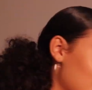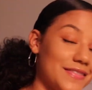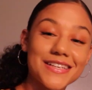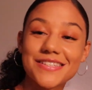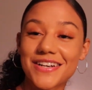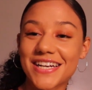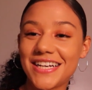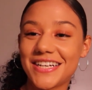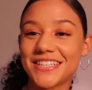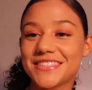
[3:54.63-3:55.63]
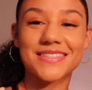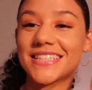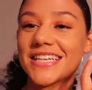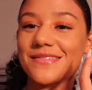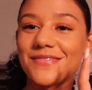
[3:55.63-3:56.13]
This right here
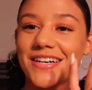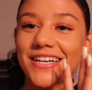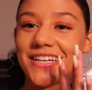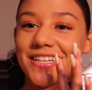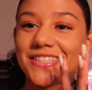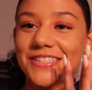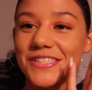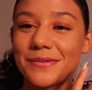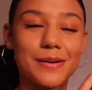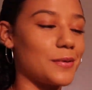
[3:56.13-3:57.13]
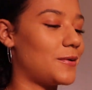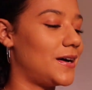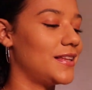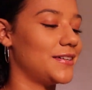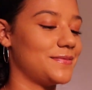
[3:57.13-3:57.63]
is my Justin Bieber
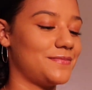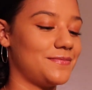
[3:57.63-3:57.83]
wallet.